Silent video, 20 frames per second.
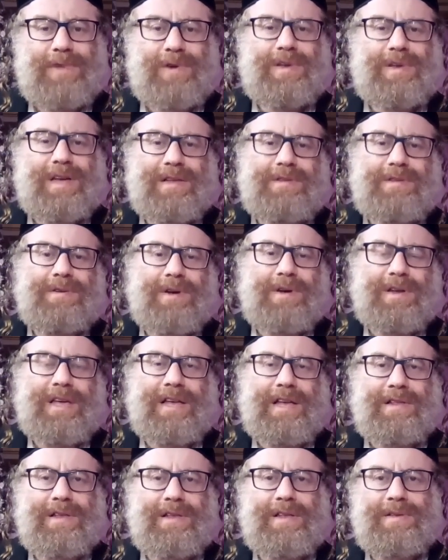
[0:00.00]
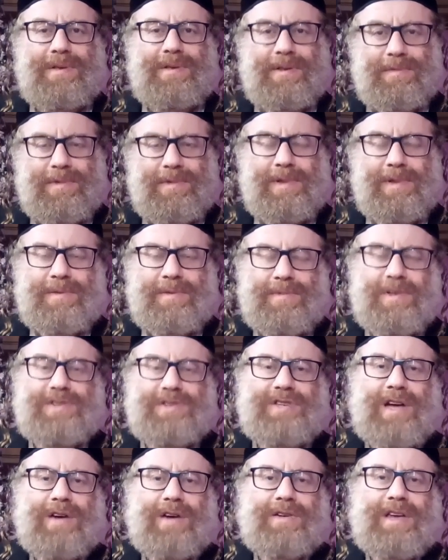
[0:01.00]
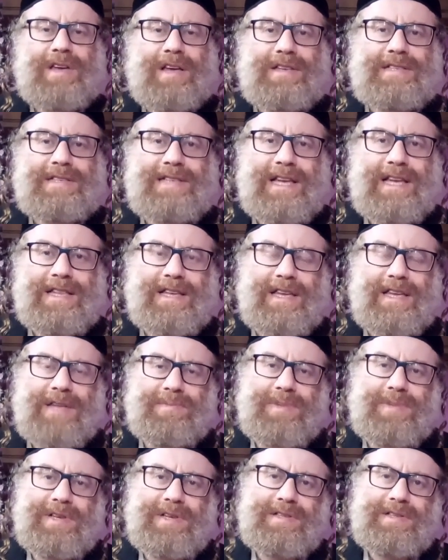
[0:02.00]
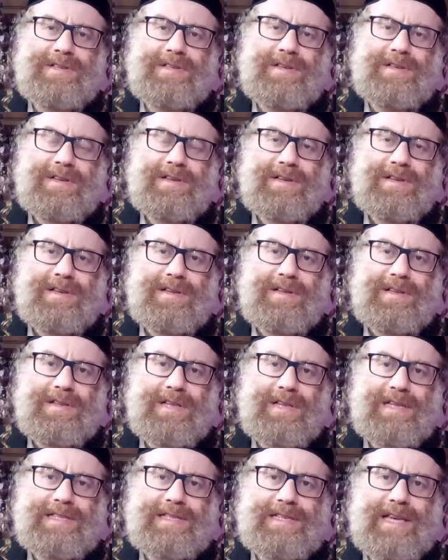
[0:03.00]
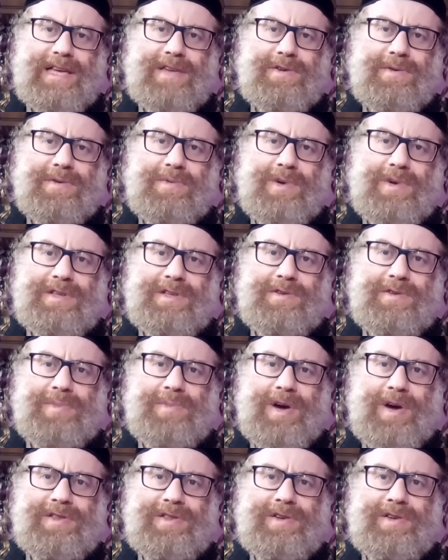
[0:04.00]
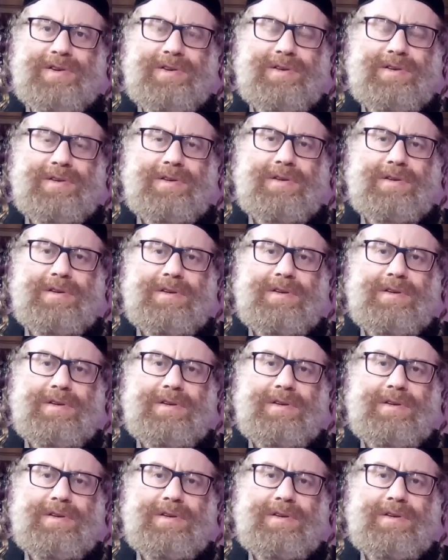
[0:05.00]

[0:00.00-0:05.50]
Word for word: Mm, okay, no, okay, let's we'll, we'll try. Okay, say it again, please. Let's say you're what? Your partner.